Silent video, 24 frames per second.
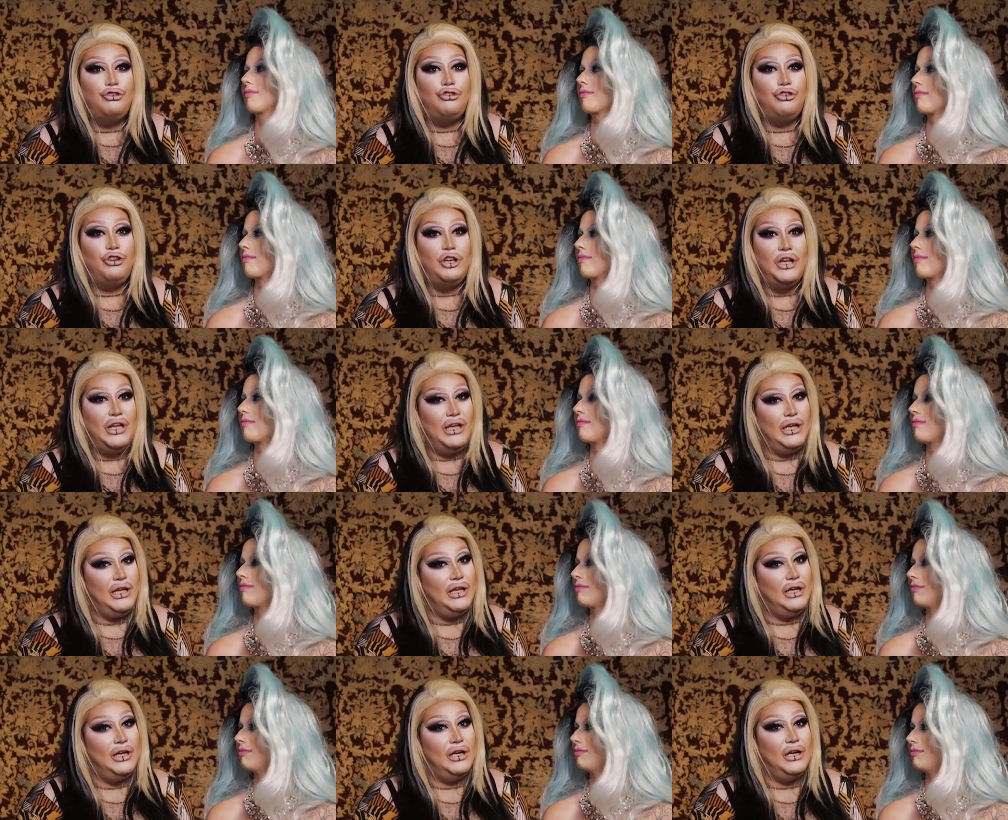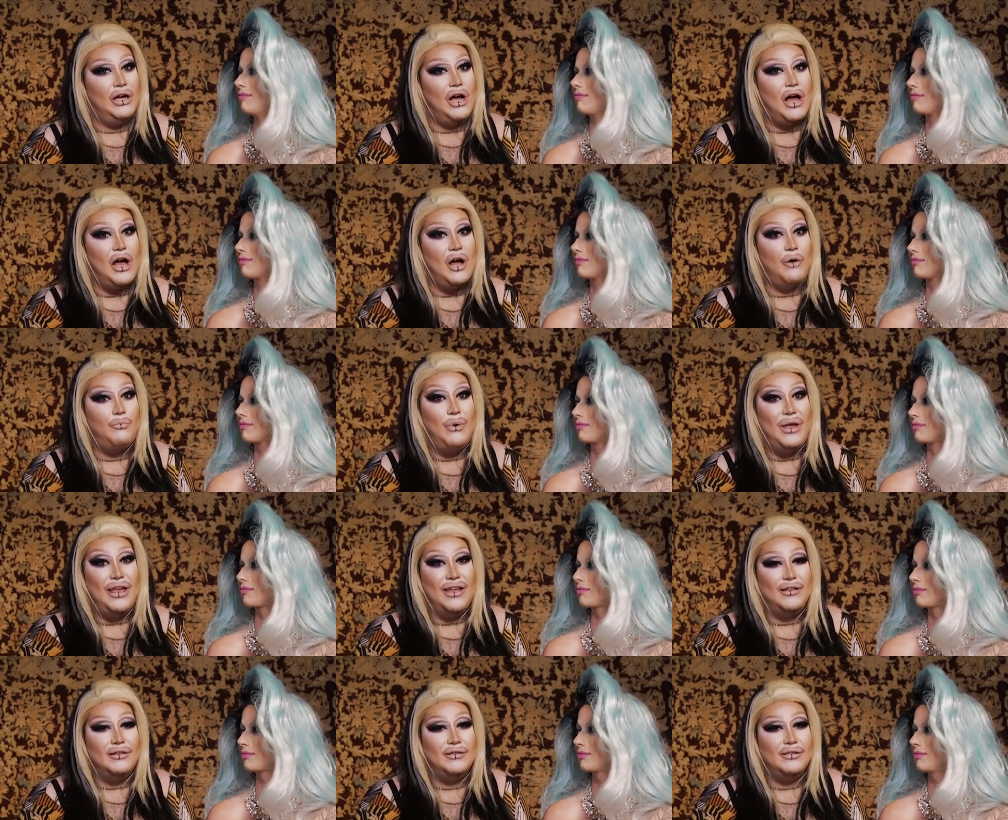Speaker 1: she
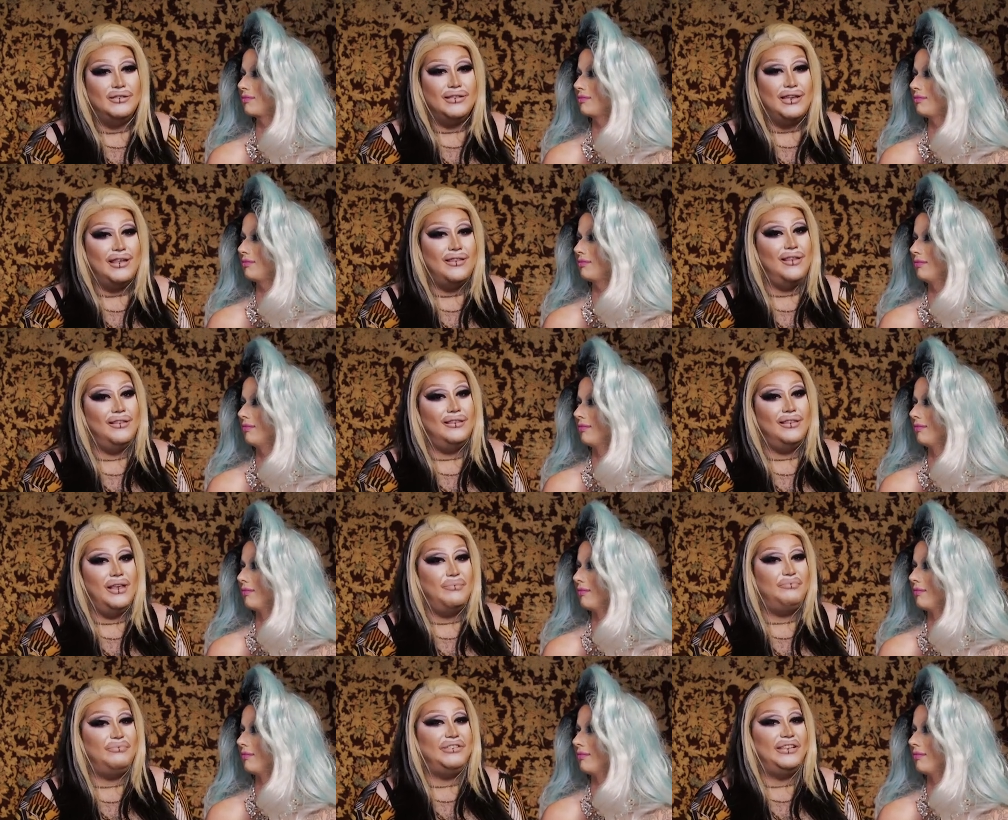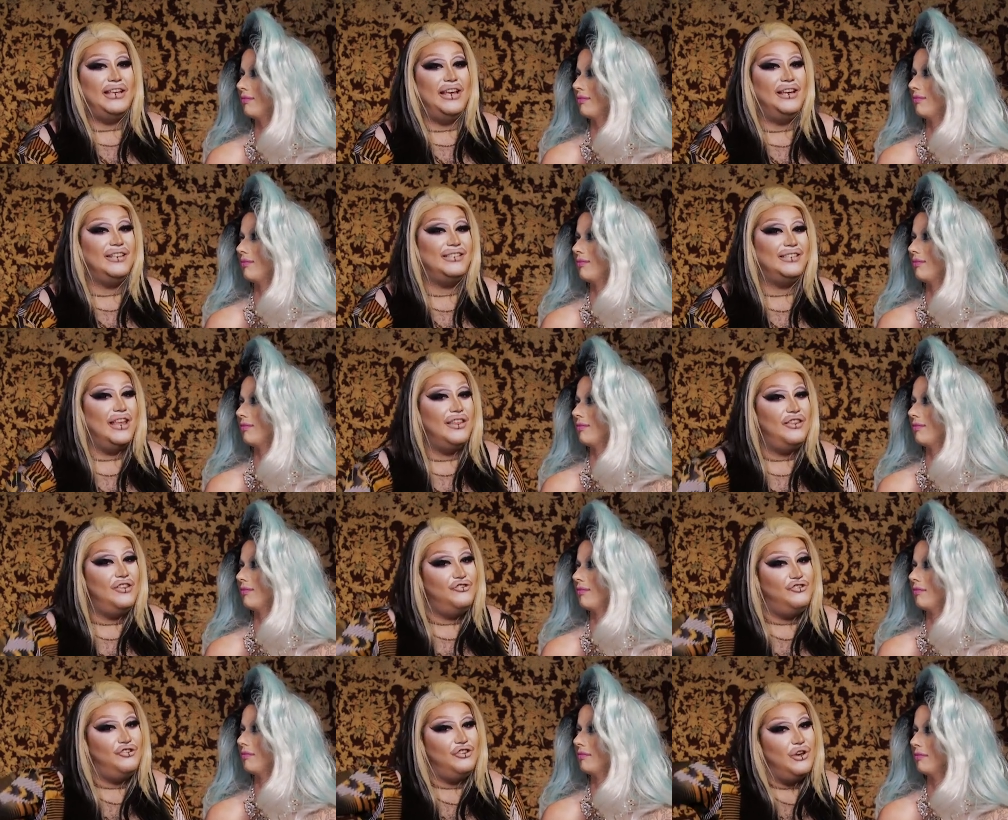uh, wins and then lip syncs
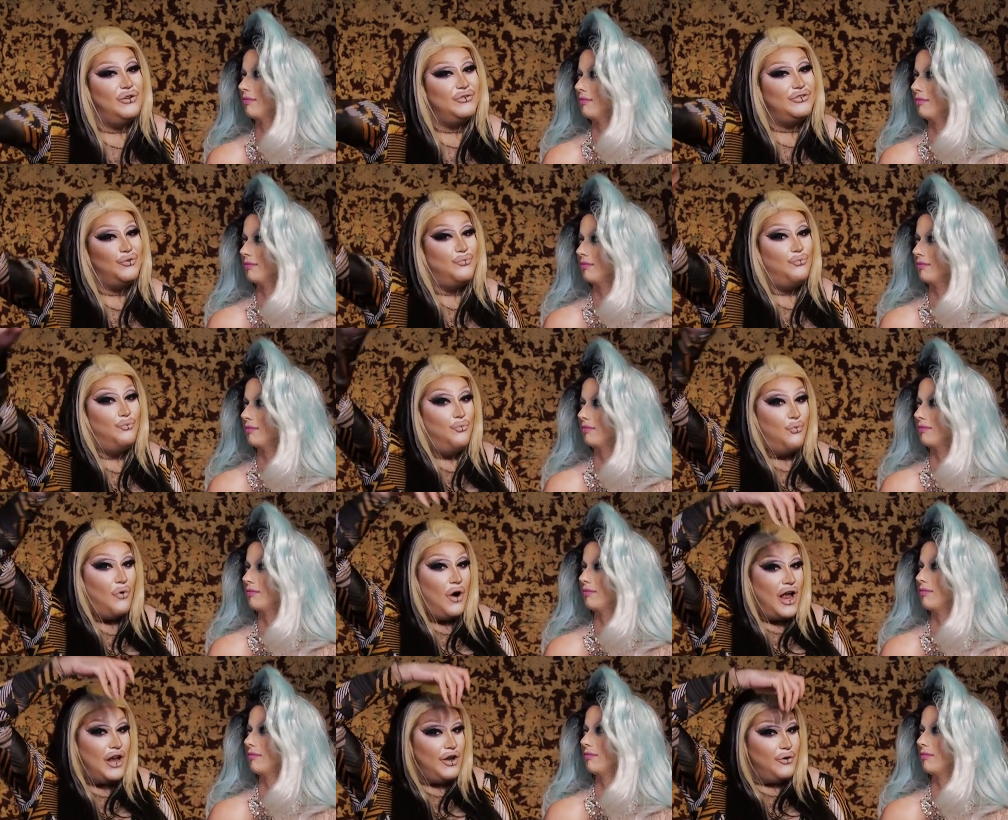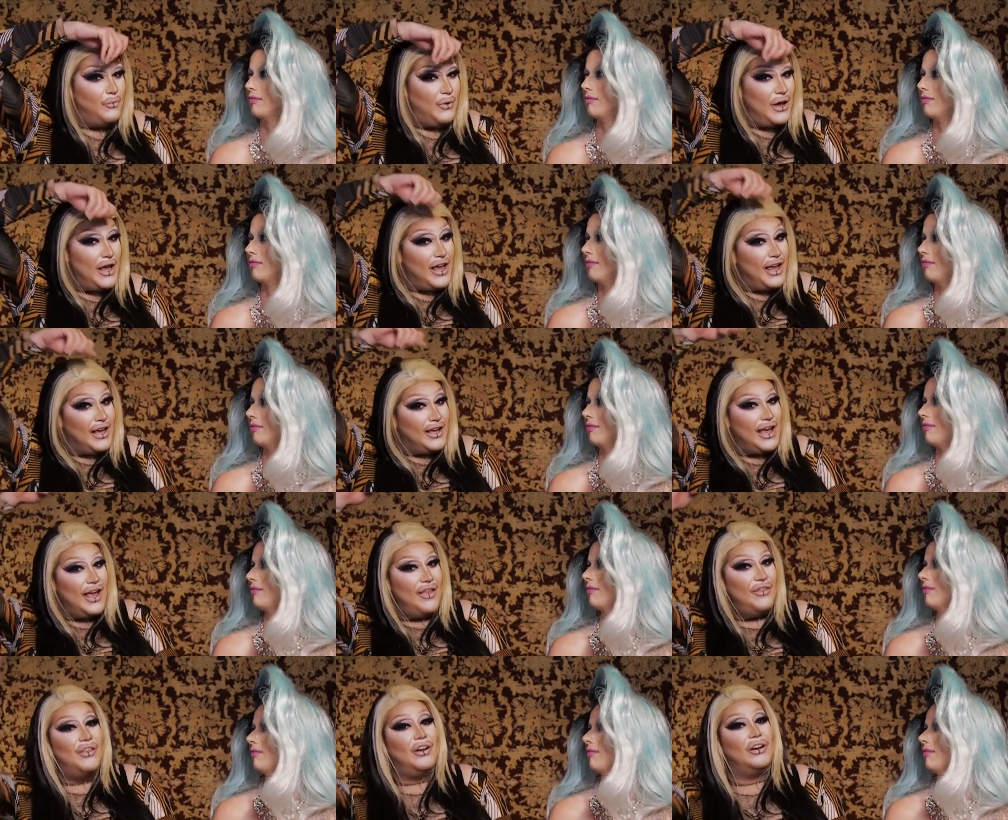and then she goes one
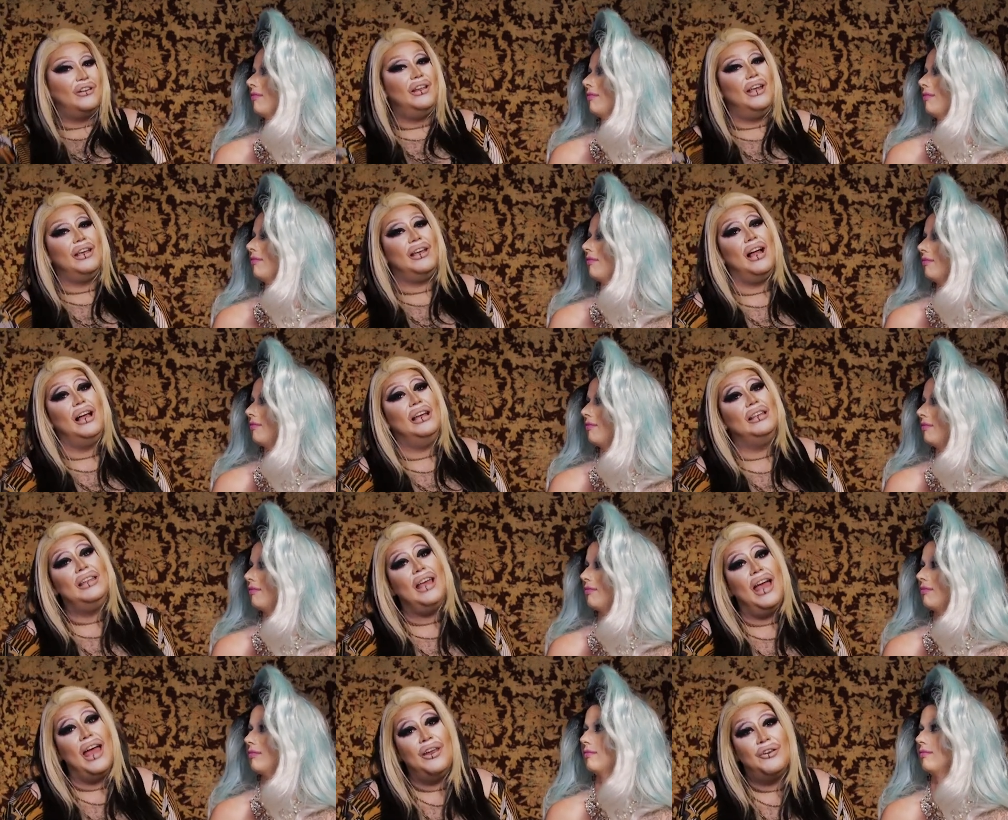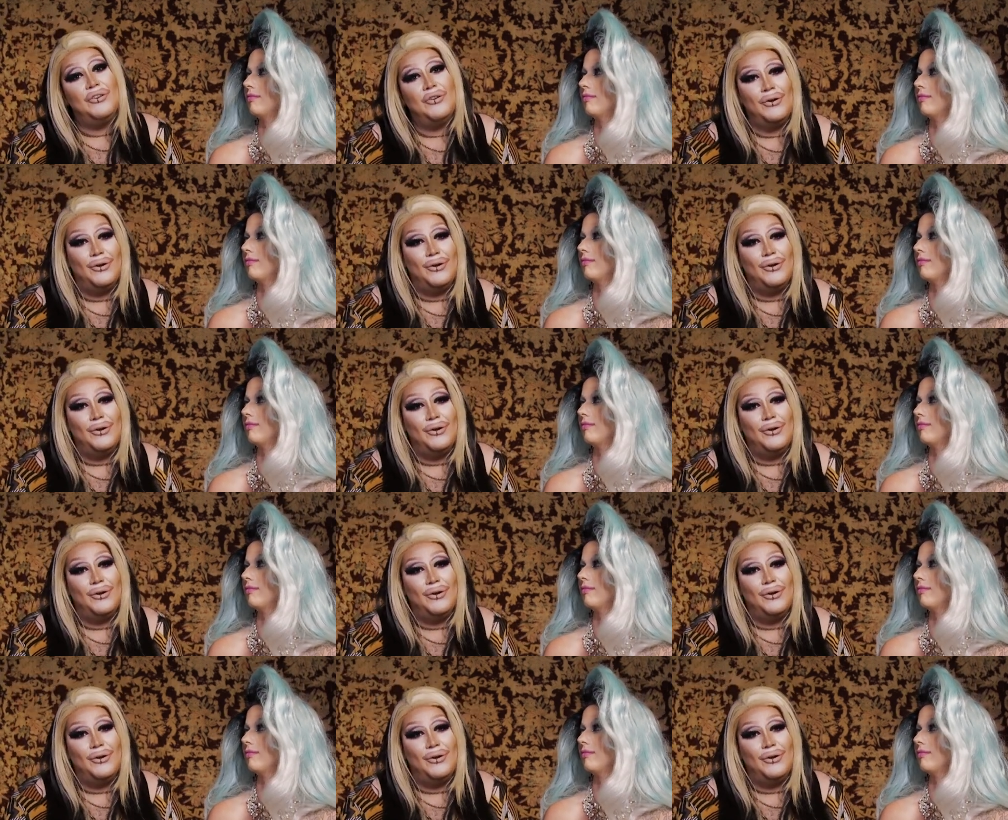wig and they're like again